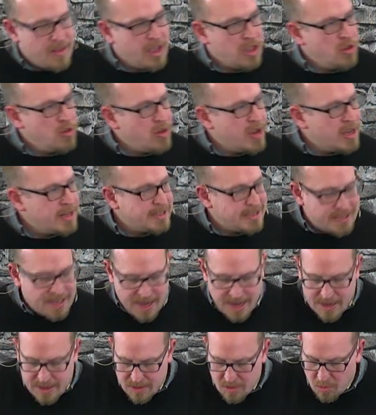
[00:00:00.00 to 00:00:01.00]
that you can
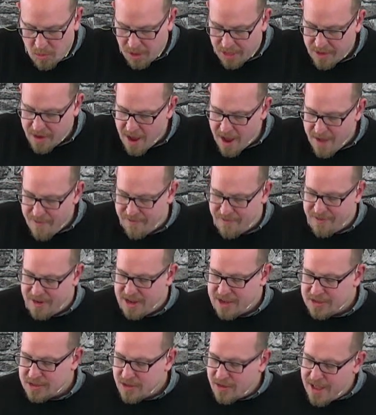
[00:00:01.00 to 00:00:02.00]
stand with
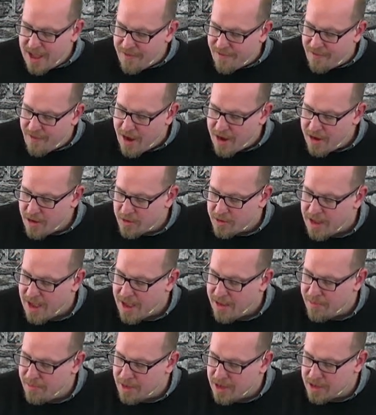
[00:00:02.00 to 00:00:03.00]
confidence on that final
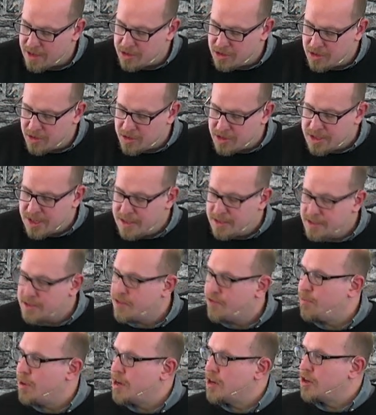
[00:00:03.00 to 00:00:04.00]
day because your
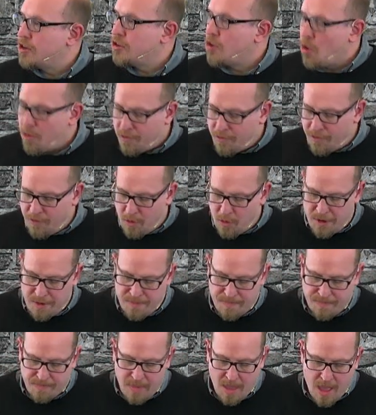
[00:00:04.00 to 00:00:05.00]
sins have been atoned for.
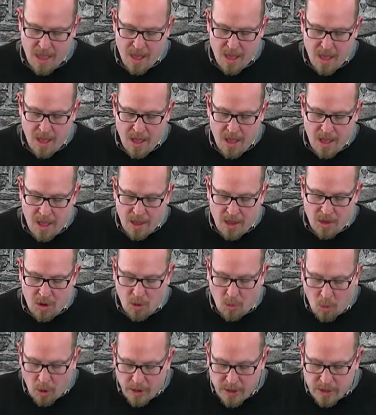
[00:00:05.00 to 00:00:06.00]

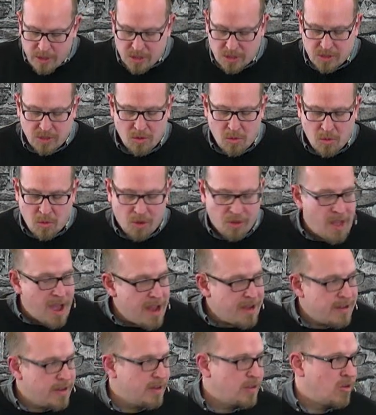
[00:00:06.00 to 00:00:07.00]
Your works will
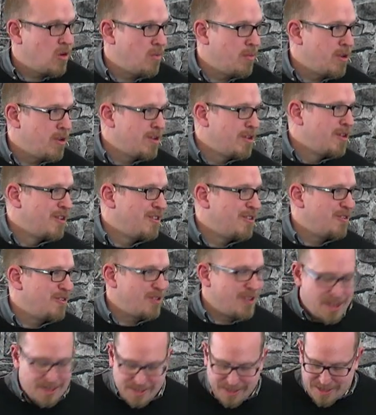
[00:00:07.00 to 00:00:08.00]
not determine
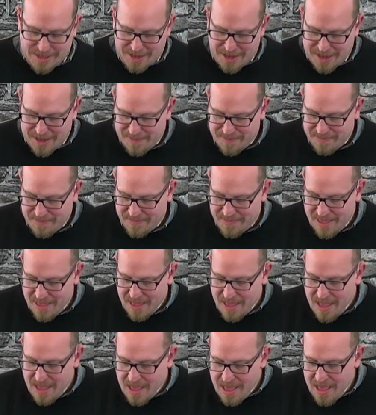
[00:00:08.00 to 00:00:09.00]
your destiny.
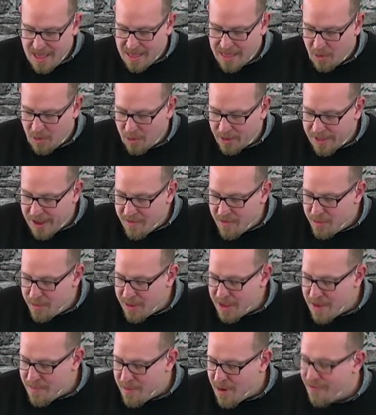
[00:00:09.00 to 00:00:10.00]
There will never
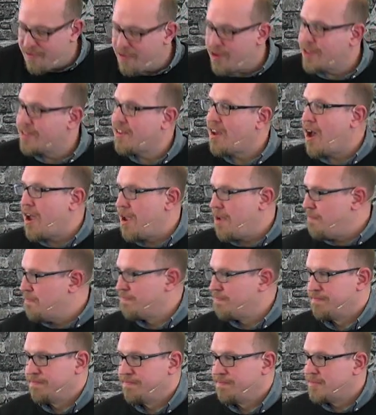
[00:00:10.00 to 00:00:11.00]
be a perfect
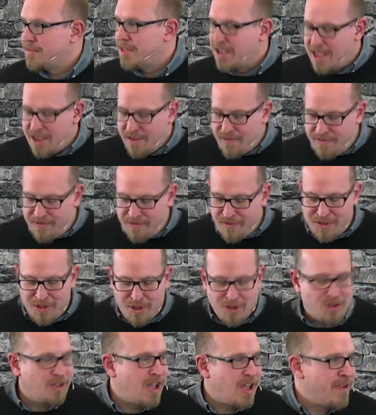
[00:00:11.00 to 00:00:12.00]
time to give
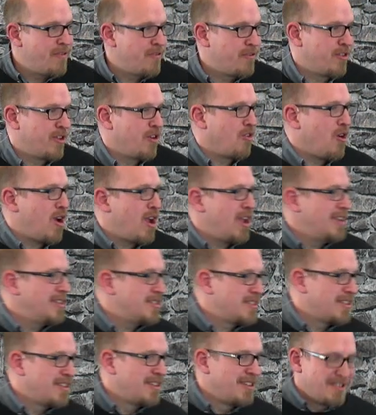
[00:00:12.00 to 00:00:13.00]
your life to
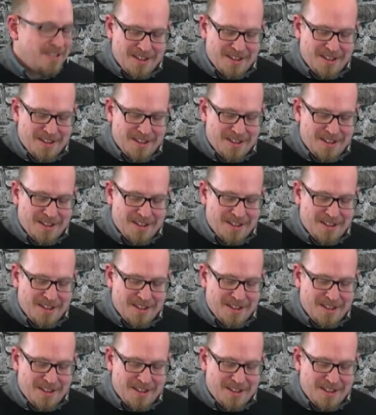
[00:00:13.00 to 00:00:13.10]
Christ.